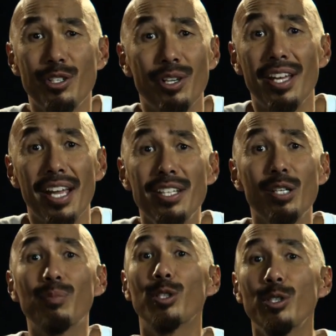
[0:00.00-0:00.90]
you're going to end
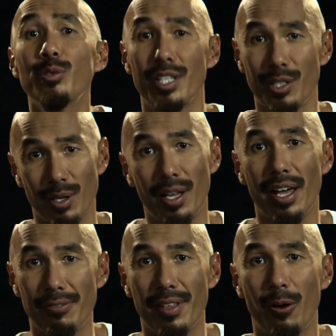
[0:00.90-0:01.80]
up losing your
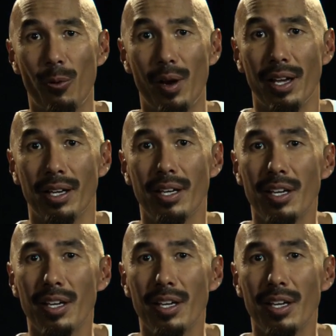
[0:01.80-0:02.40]
life that way.